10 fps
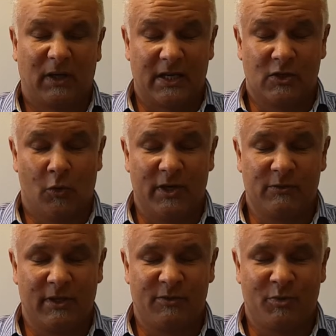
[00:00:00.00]
But as always
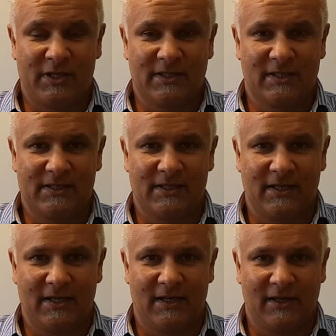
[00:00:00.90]
with this
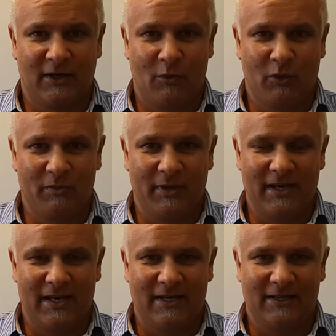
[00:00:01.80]
presidency, it wouldn't
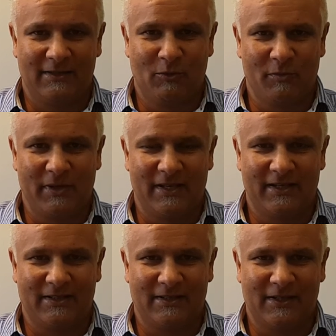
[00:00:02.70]
be
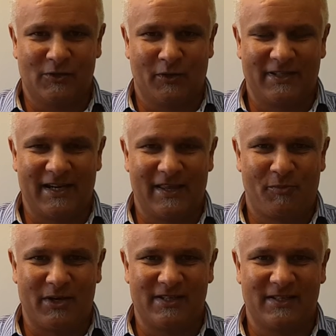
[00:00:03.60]
a sort of day in the
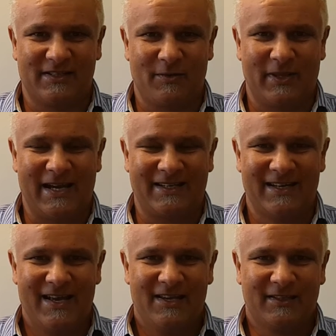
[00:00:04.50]
presidency without
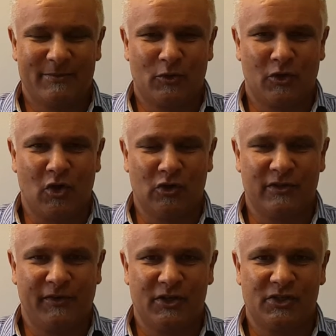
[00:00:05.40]
some sort of
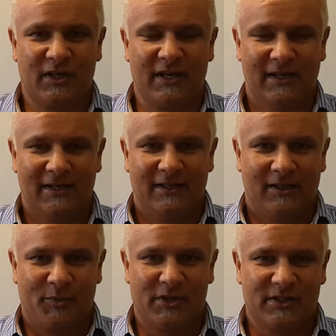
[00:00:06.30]
controversy.
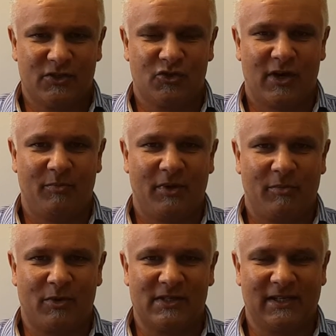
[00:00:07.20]
And President Trump
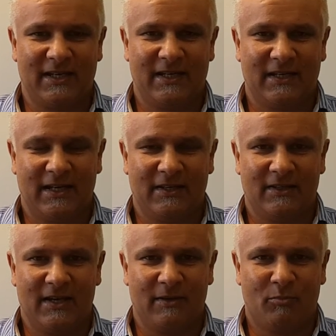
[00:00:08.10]
presently
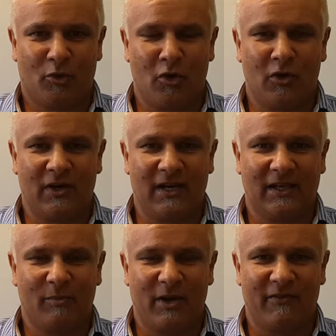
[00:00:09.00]
embroiled in a
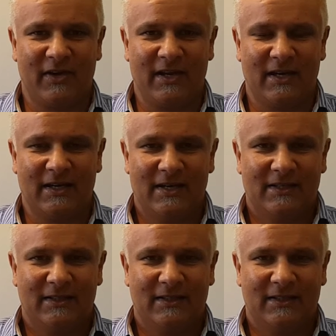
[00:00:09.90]
little bit of a